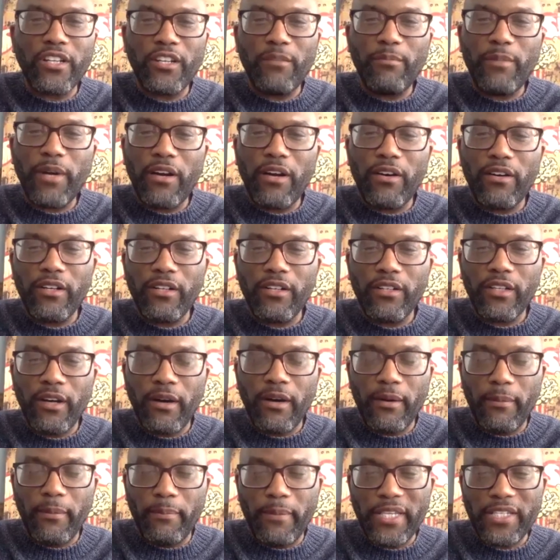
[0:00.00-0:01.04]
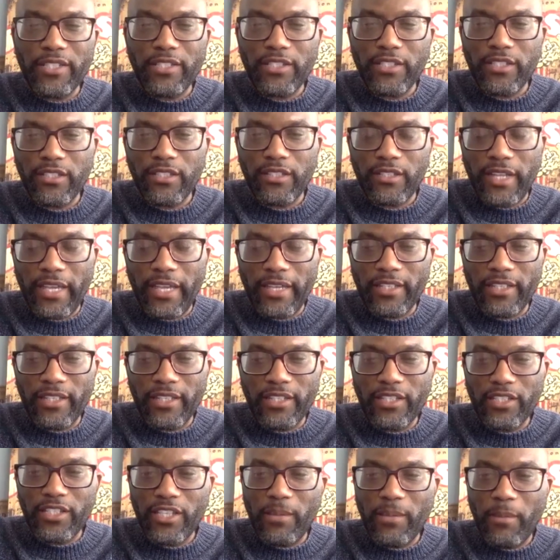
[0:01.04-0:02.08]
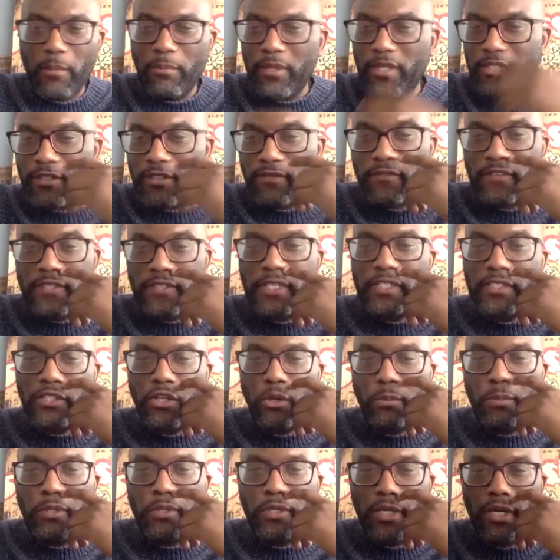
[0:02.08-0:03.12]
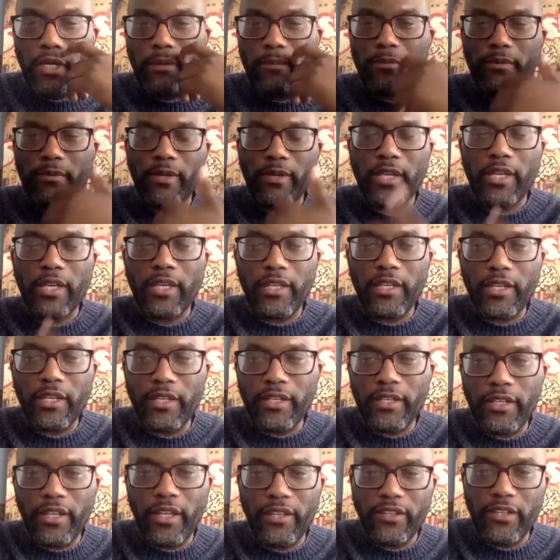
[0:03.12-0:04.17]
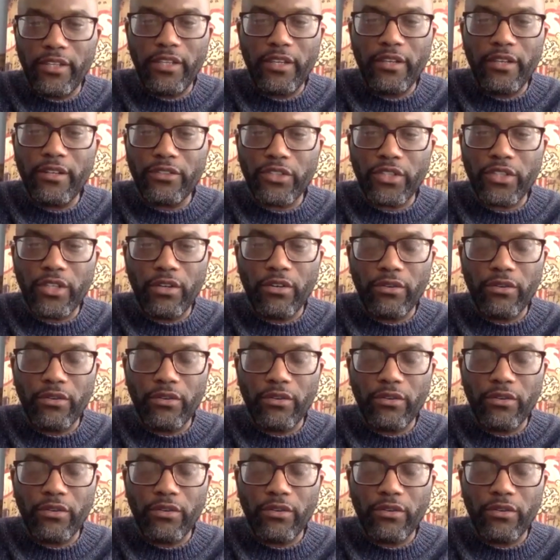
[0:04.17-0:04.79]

about business, like the entertainment business, if it doesn't open up in another year or so,